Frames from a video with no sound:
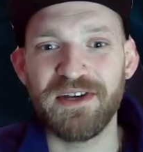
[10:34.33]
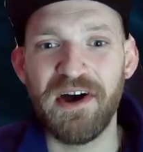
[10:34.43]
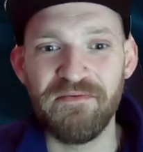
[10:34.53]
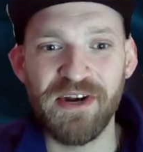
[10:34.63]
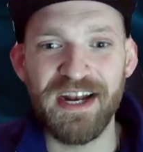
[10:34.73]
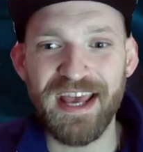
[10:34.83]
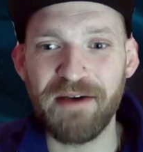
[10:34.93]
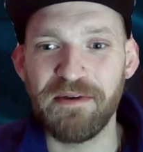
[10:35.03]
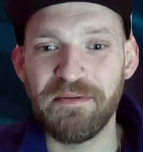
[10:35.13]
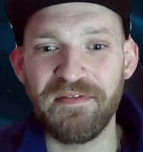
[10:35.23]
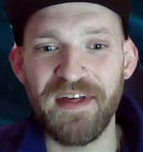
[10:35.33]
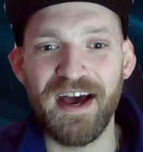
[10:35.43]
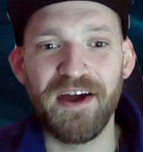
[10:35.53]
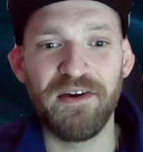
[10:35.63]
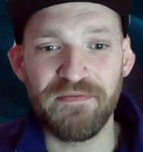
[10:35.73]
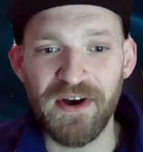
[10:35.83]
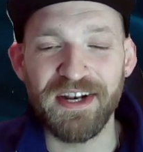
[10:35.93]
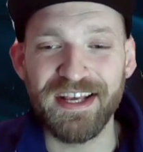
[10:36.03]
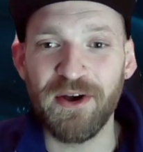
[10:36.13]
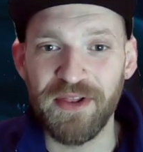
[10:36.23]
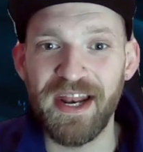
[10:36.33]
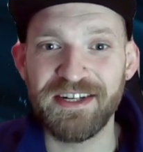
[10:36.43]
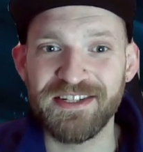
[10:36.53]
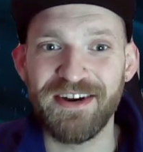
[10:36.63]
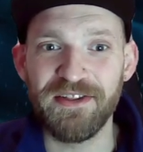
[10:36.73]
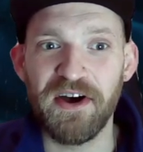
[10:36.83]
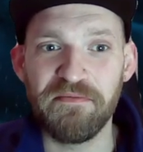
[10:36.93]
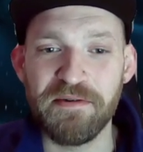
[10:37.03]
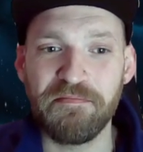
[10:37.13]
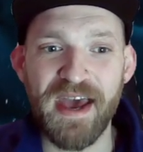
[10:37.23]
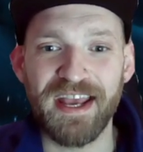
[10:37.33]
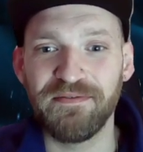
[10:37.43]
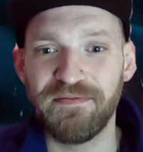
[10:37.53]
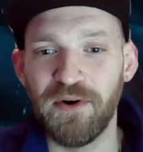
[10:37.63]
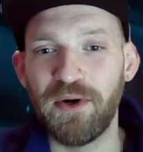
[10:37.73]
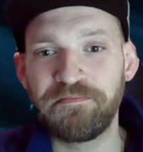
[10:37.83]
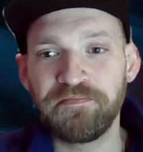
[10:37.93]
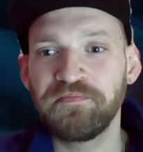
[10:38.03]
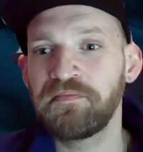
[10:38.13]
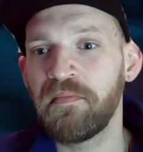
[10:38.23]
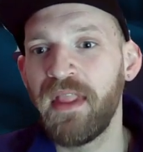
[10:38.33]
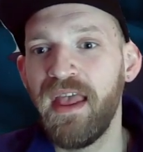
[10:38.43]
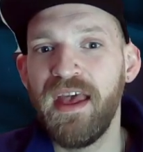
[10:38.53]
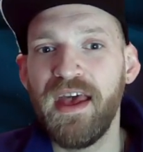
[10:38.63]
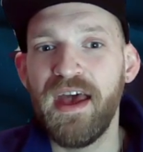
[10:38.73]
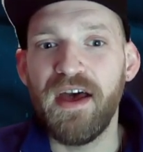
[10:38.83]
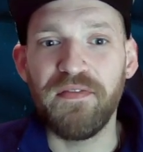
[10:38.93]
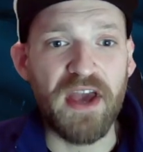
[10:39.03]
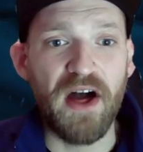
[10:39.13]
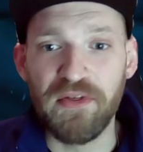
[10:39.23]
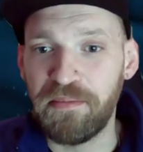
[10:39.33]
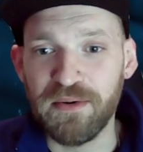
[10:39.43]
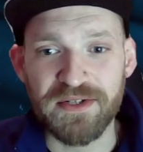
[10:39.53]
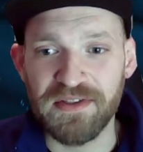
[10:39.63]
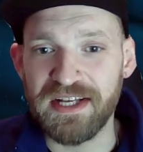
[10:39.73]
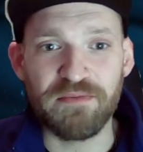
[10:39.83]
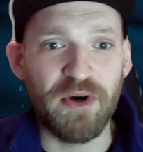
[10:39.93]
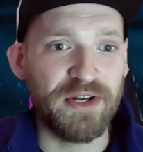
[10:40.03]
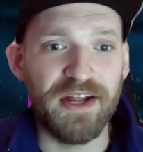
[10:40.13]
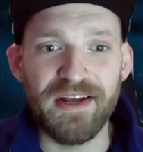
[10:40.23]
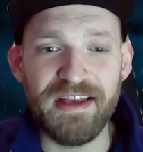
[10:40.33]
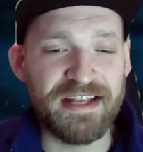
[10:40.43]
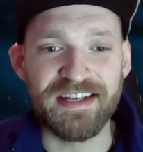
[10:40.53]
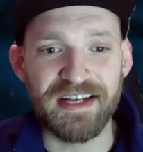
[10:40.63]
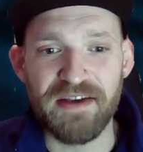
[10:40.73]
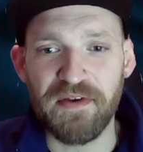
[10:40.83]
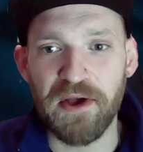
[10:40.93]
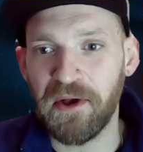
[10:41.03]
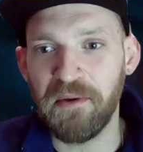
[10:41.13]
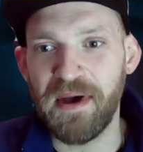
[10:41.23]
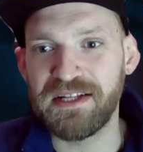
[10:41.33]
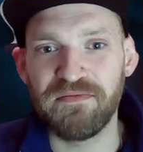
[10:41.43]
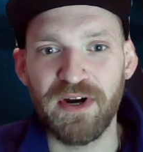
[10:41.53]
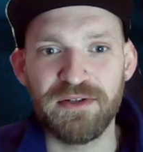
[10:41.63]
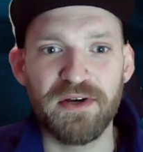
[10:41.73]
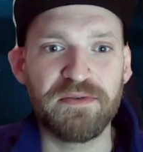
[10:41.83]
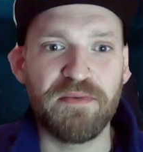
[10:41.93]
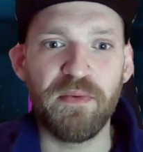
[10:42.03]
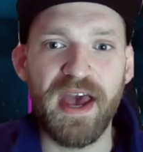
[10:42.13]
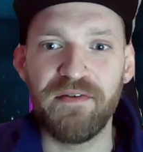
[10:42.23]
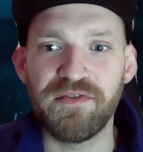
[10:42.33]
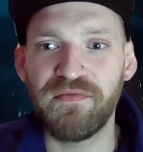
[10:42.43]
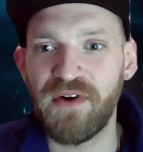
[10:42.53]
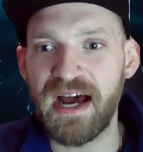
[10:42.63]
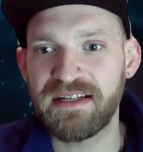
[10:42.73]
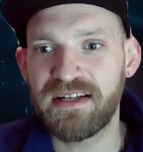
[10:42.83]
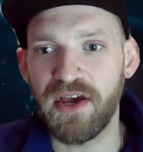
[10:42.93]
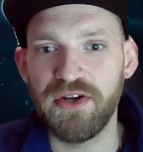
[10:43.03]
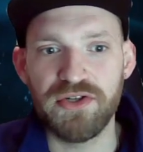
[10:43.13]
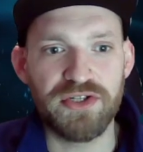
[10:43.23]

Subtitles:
I'm really happy with that. And I've finally got the legendary that I've been begging for. The other pulls on this one, insignificant compared to Rotos. But we have a Vrask, a